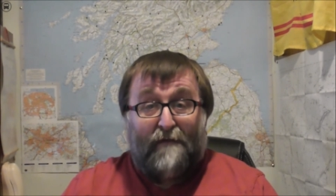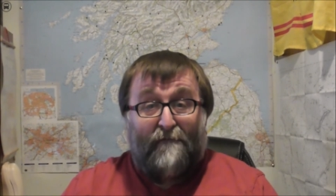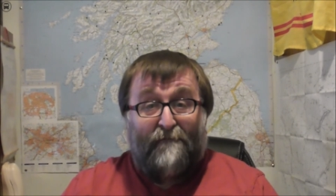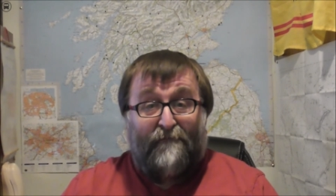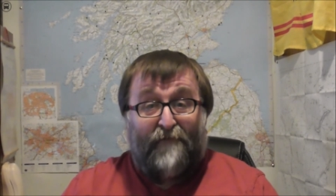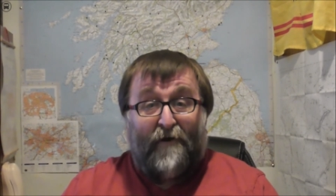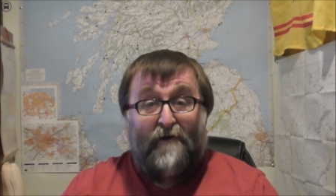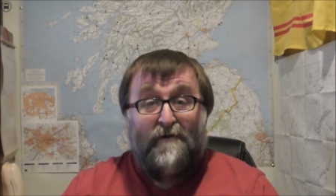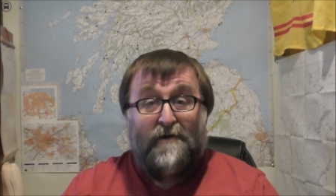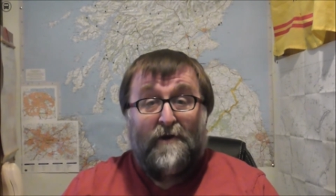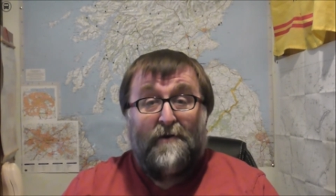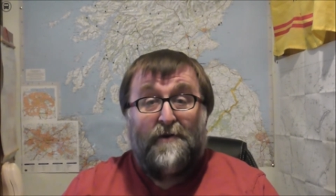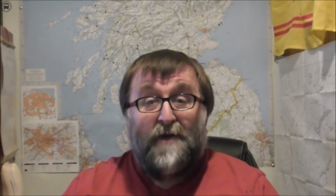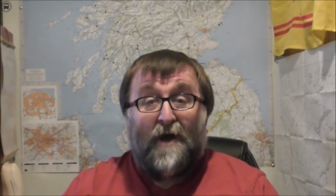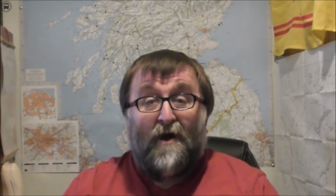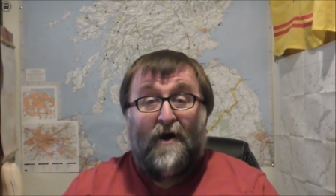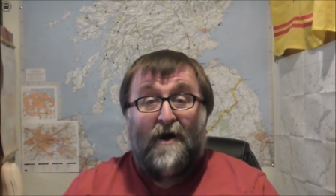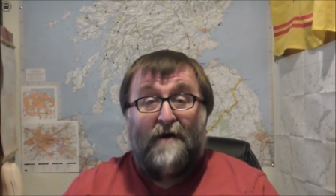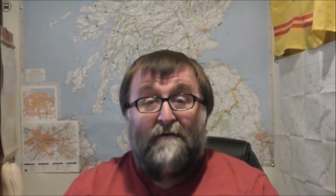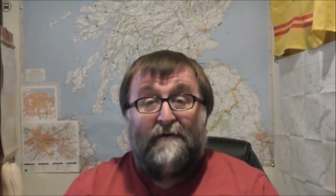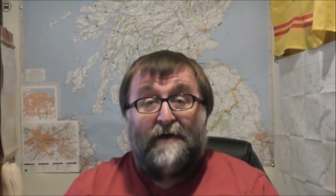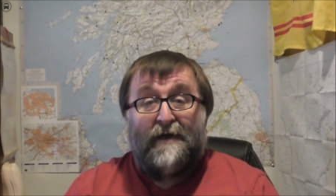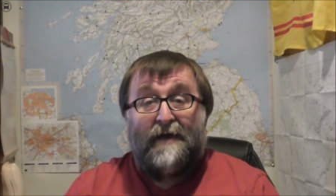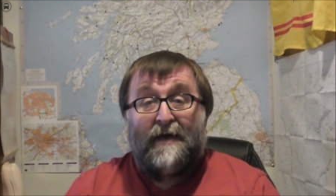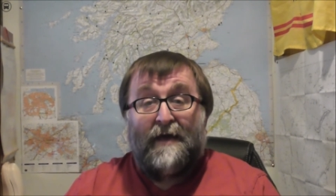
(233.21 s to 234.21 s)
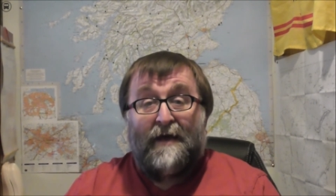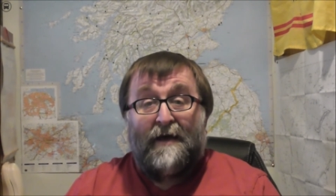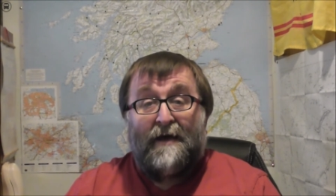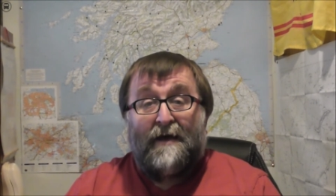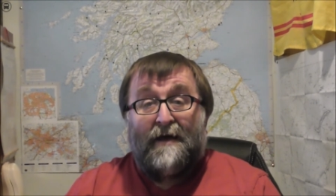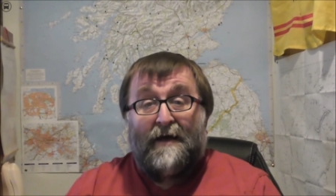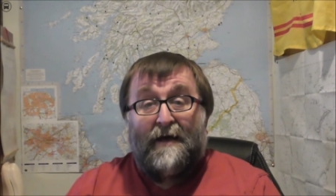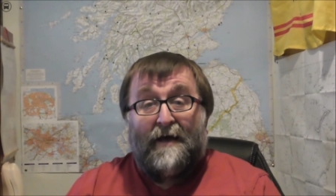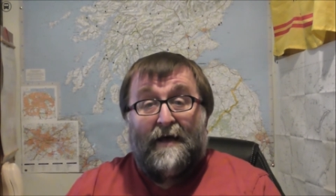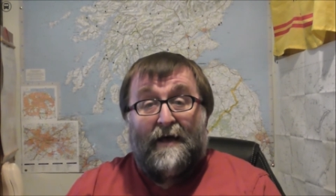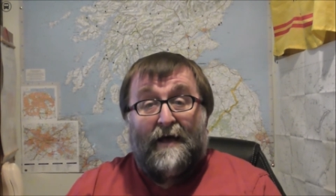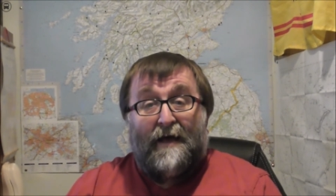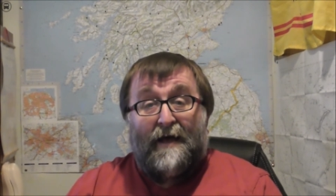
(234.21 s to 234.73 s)
photo diary,
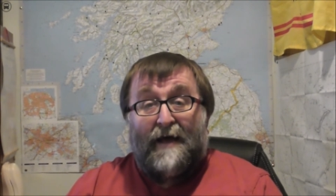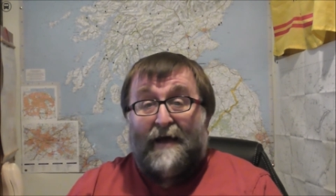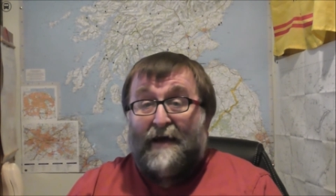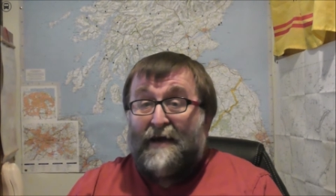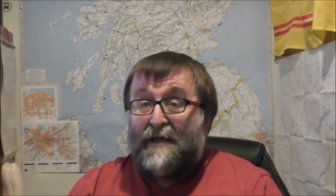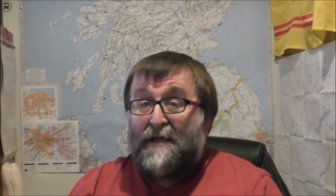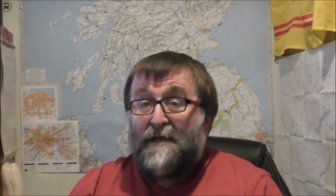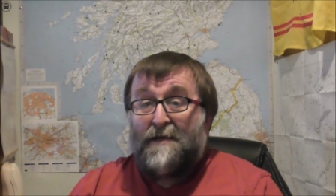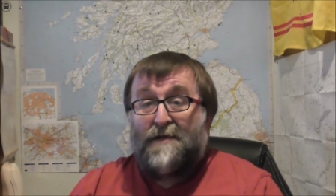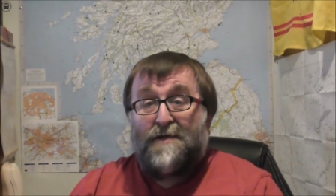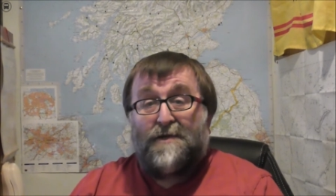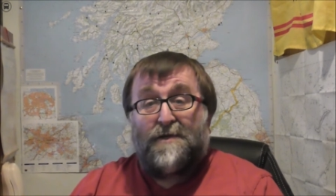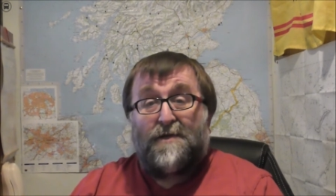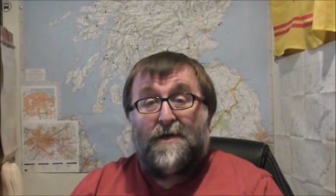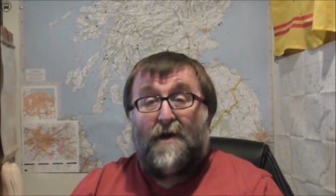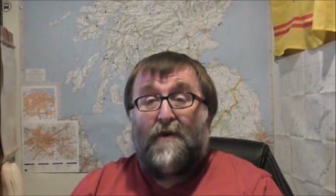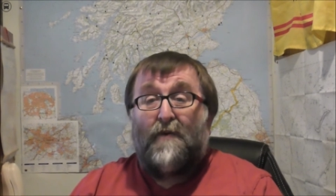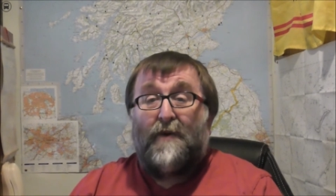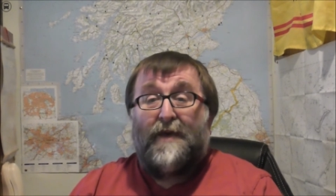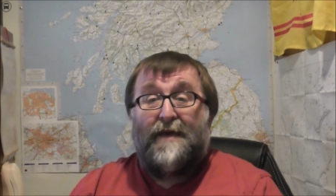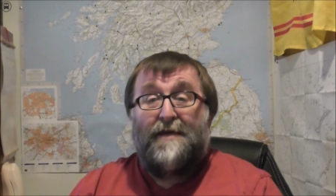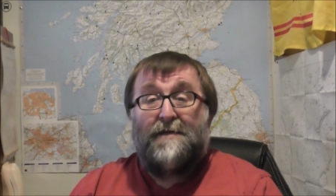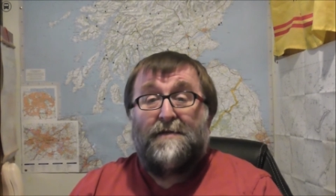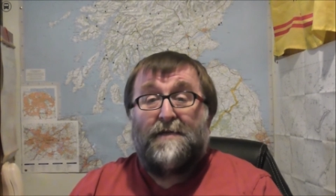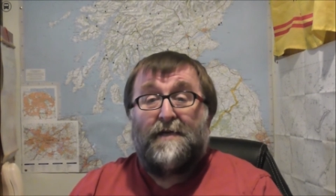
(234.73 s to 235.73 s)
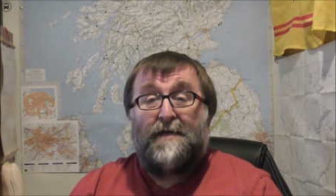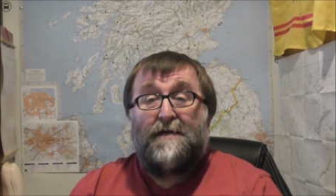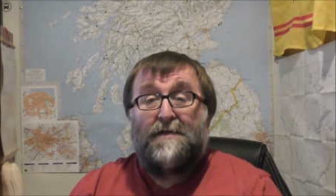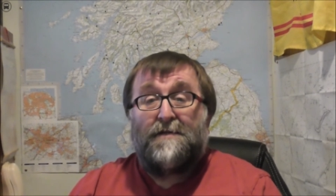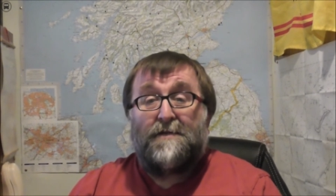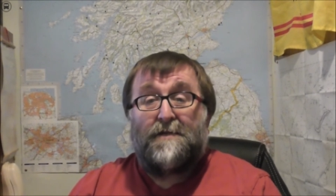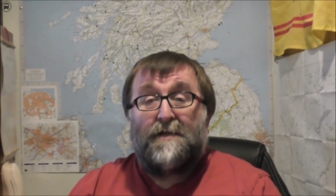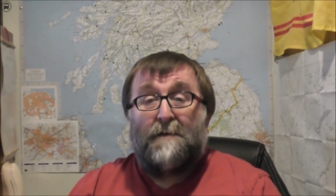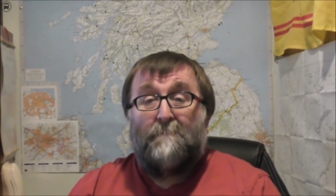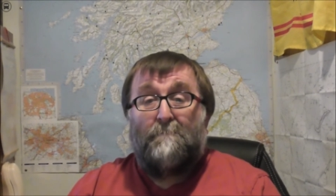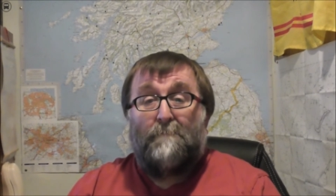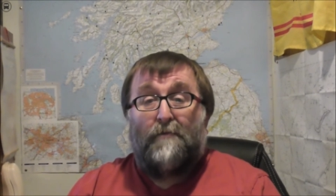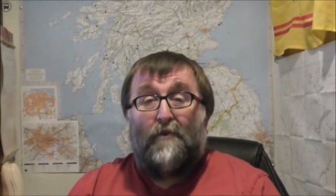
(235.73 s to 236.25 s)
it is so easy and
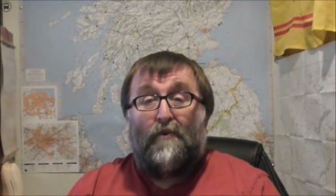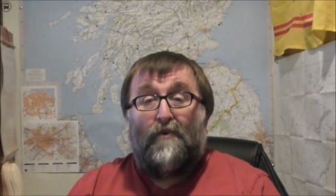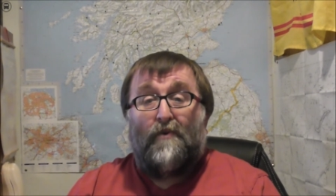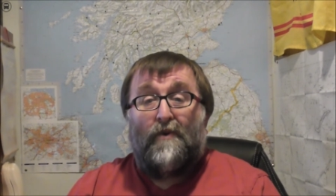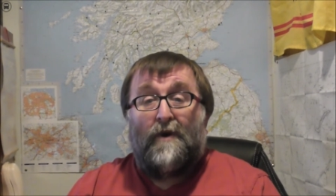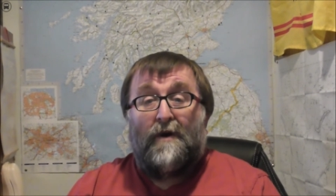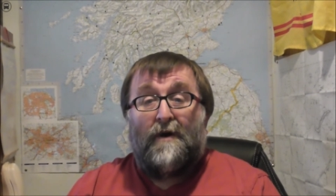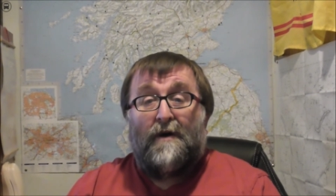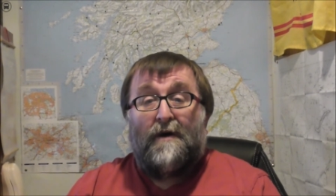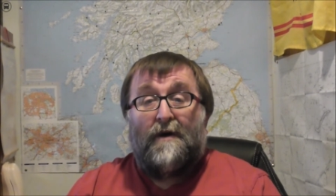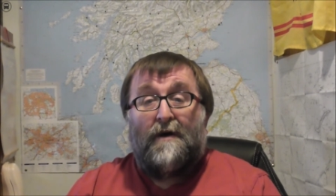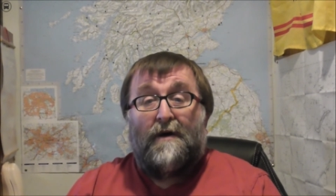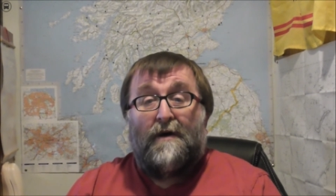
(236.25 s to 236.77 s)
simple